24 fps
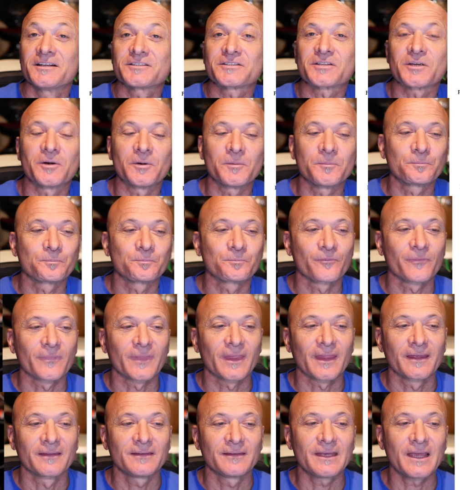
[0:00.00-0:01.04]
so
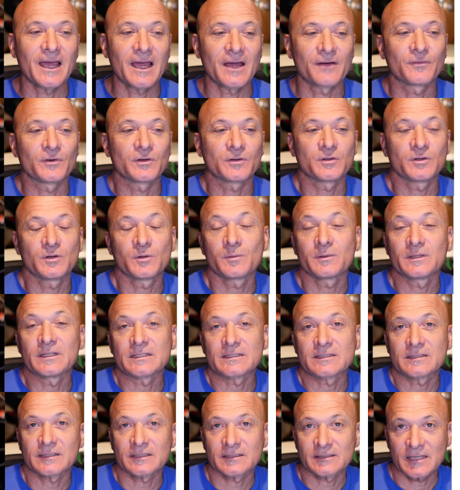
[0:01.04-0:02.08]
the afro
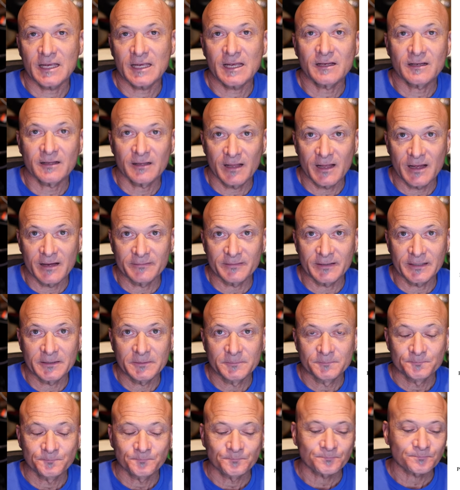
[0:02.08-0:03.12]
the 6-8 clave,